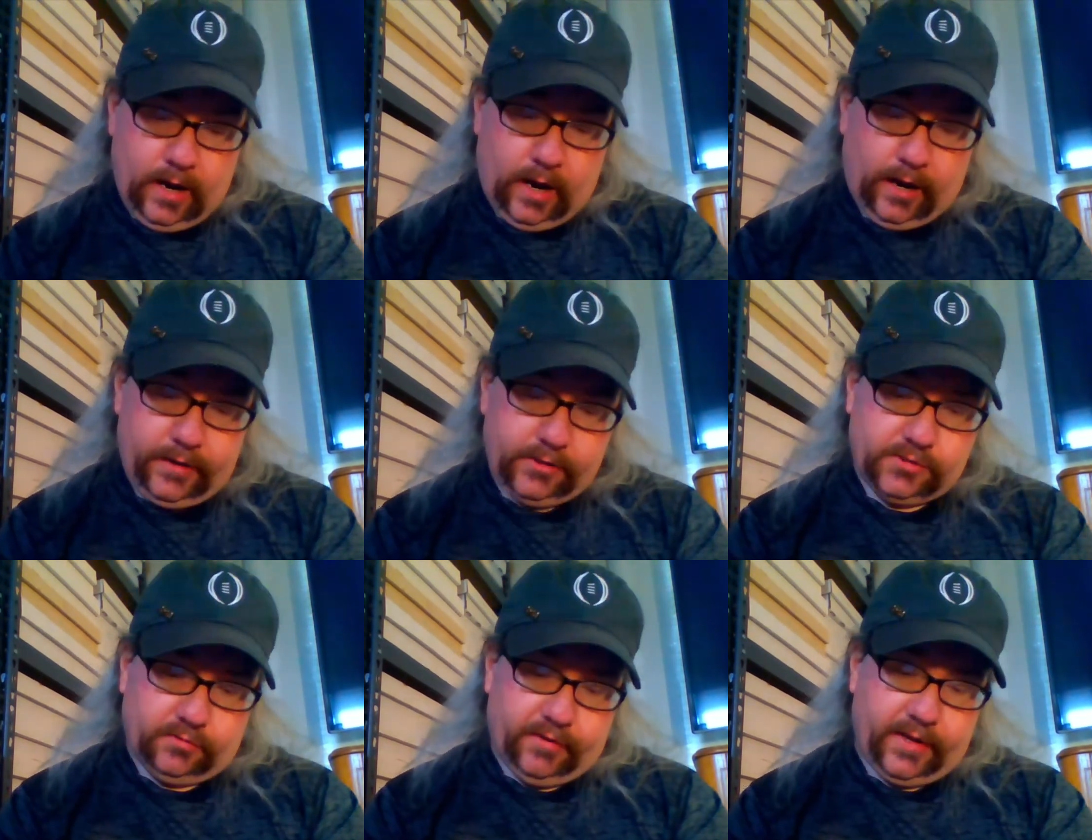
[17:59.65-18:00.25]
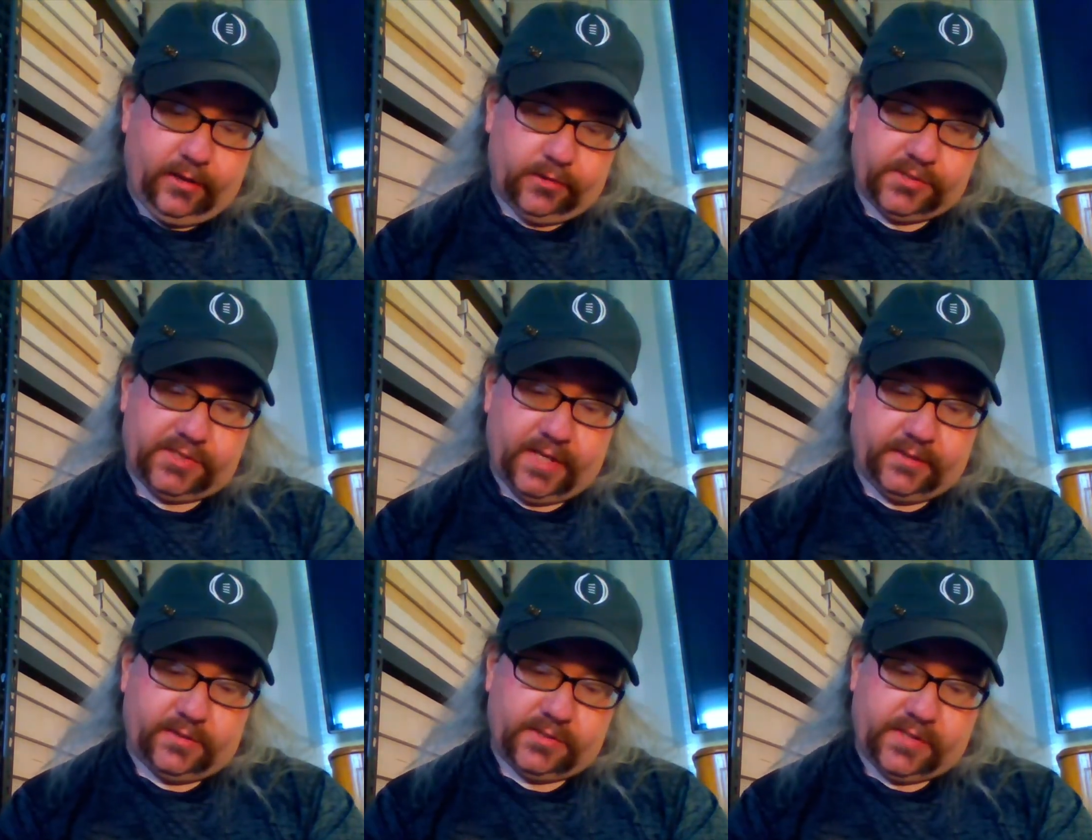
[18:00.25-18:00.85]
Uh, here's the regular
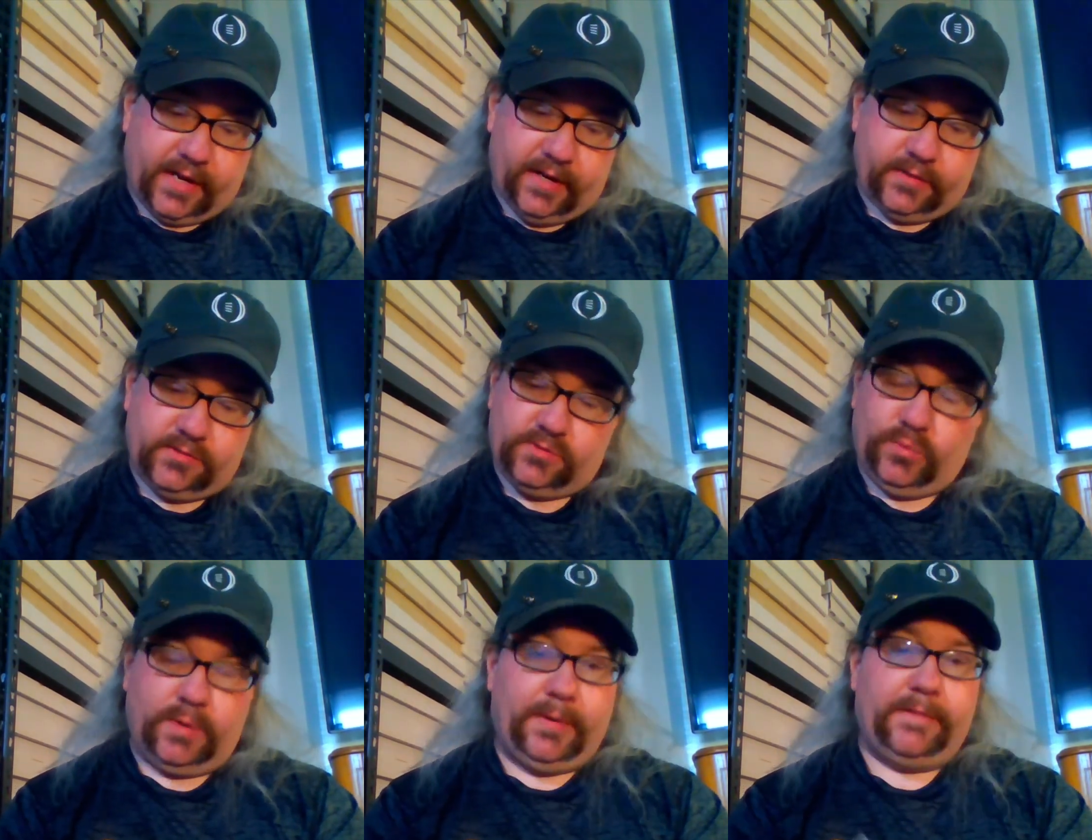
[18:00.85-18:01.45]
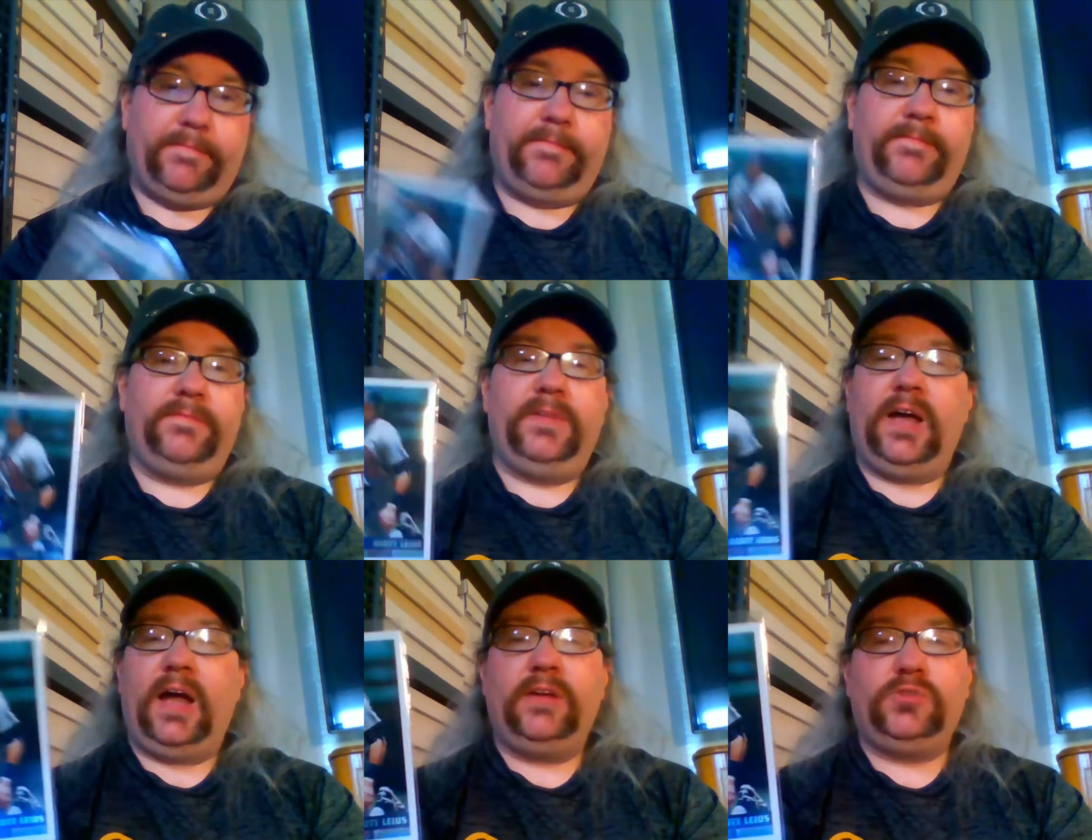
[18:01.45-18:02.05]
set design. It's one of my,
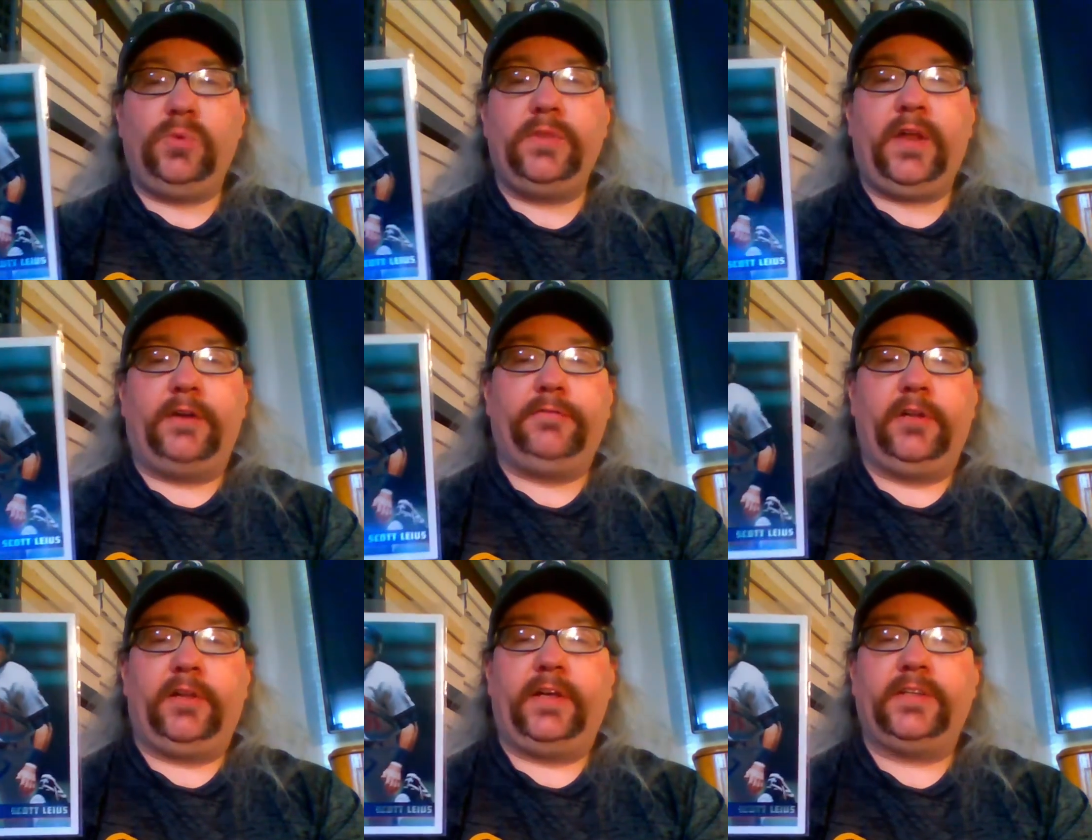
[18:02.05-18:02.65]
it's one that I really